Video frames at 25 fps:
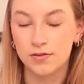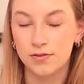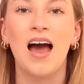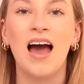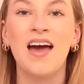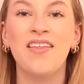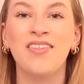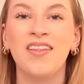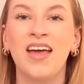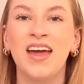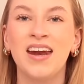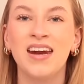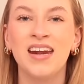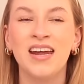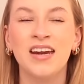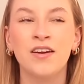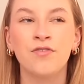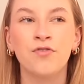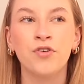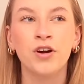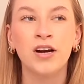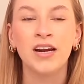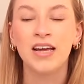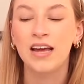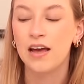And then in a
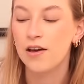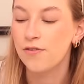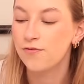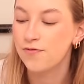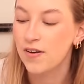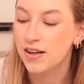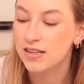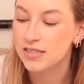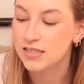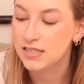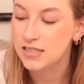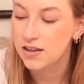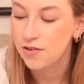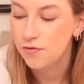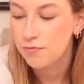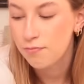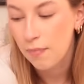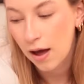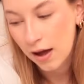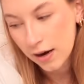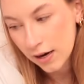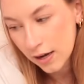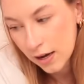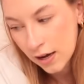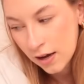really offensive
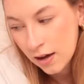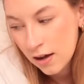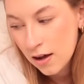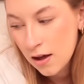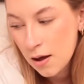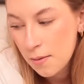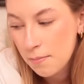manner,